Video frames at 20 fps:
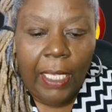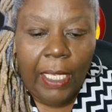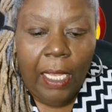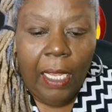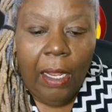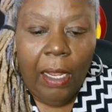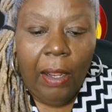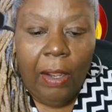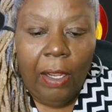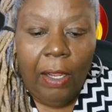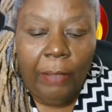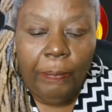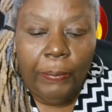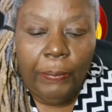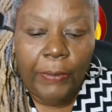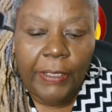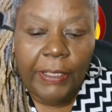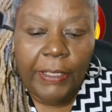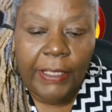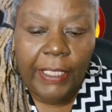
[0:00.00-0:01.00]
on
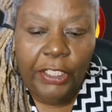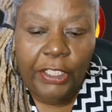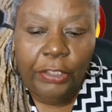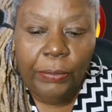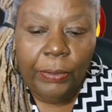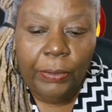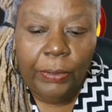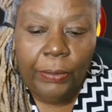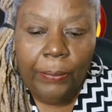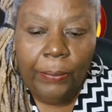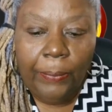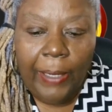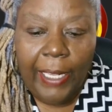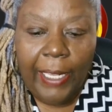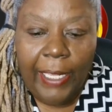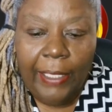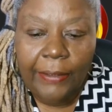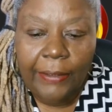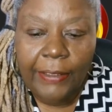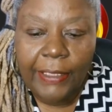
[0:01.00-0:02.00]
procedural
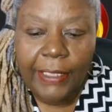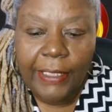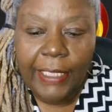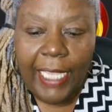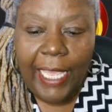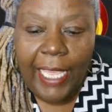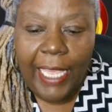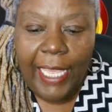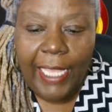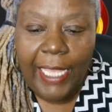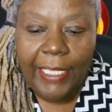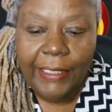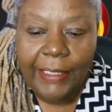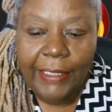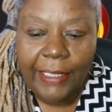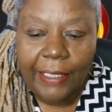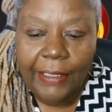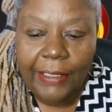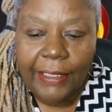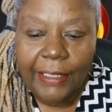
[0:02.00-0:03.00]
grounds as
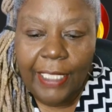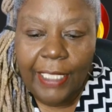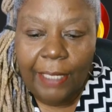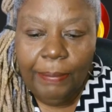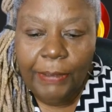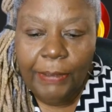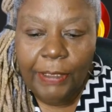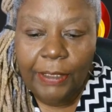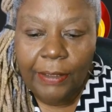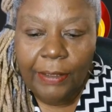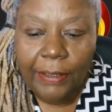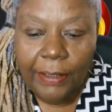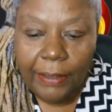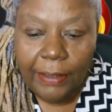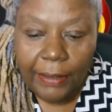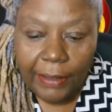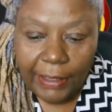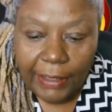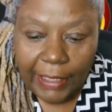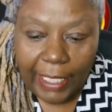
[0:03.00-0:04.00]
a
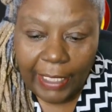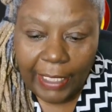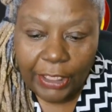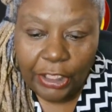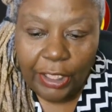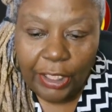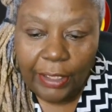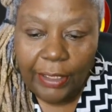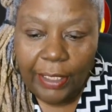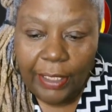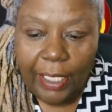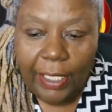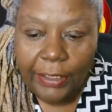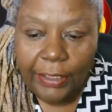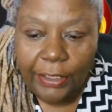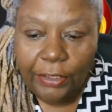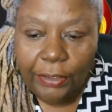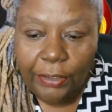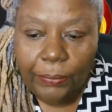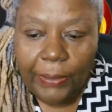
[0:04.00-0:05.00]
subsection
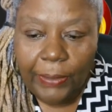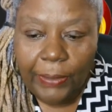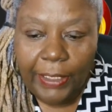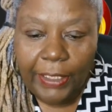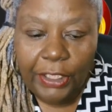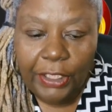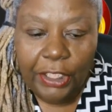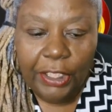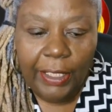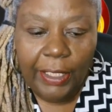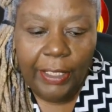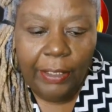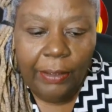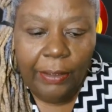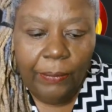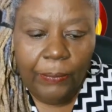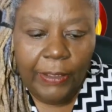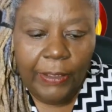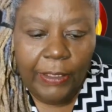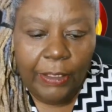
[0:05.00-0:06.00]
under which it
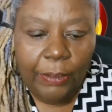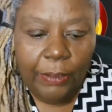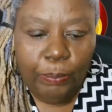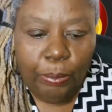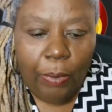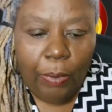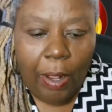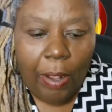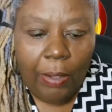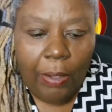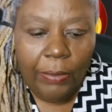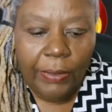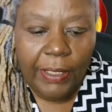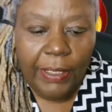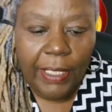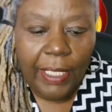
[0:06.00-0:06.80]
was brought